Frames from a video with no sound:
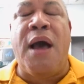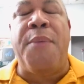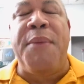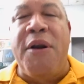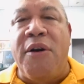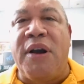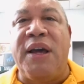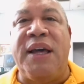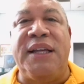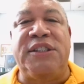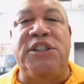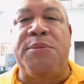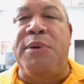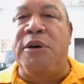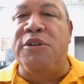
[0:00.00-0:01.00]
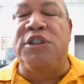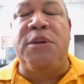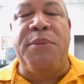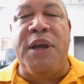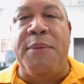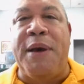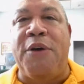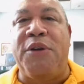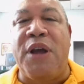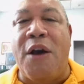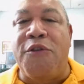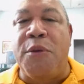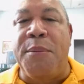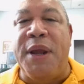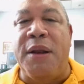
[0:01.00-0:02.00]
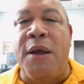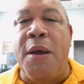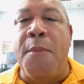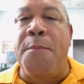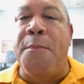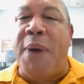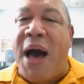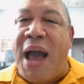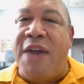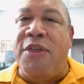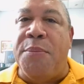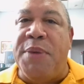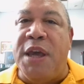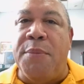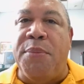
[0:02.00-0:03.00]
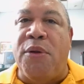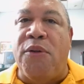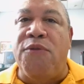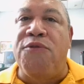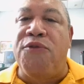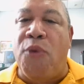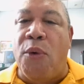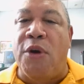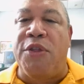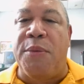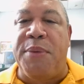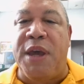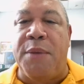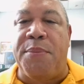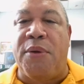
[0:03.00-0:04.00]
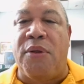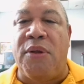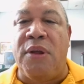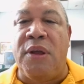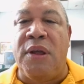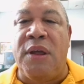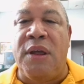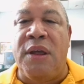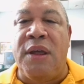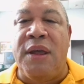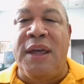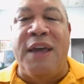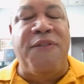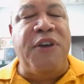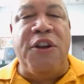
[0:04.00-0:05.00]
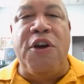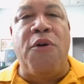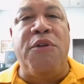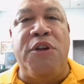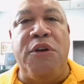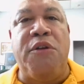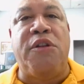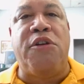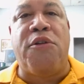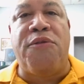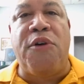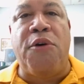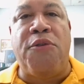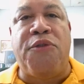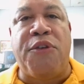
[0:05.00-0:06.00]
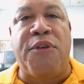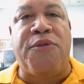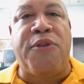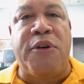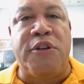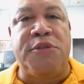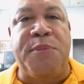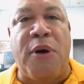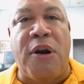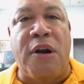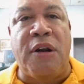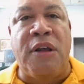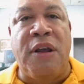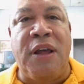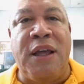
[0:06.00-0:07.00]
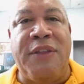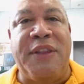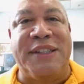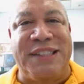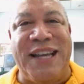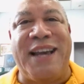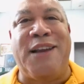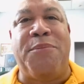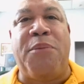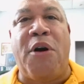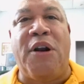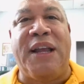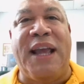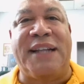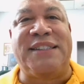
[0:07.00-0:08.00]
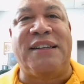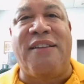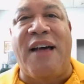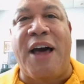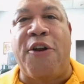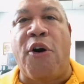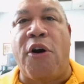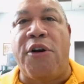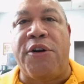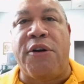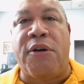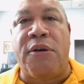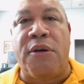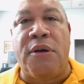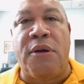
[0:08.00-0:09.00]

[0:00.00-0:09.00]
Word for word: America is supposed to be about government by the people, for the people. If you don't use your vote for the first part, the second part gets a lot harder.